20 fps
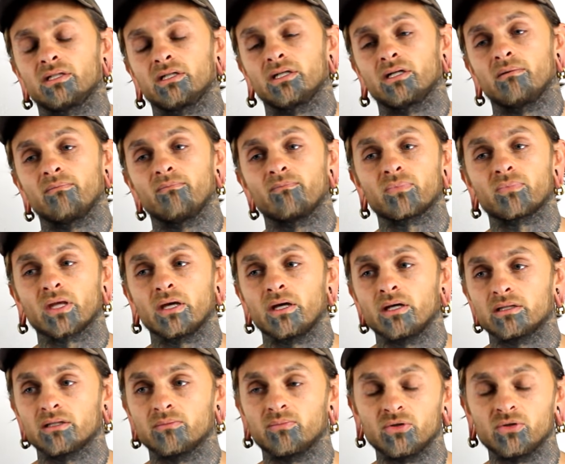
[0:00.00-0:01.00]
Um,
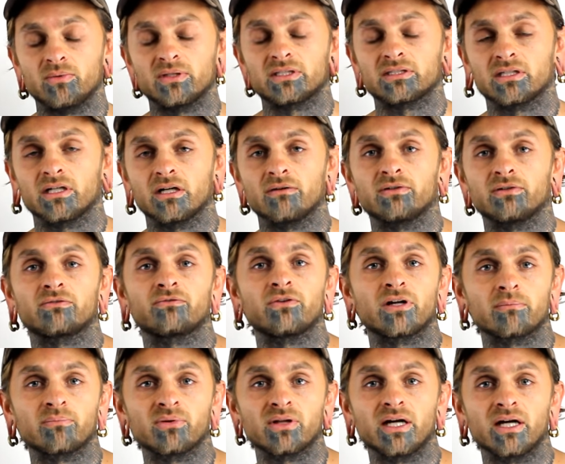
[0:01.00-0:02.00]
the boob itself is
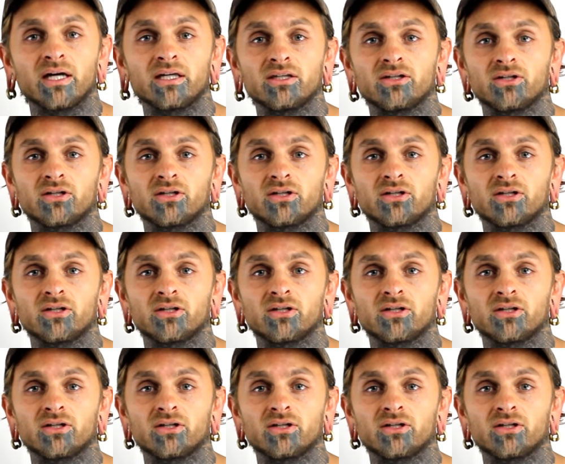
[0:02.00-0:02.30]
fair play,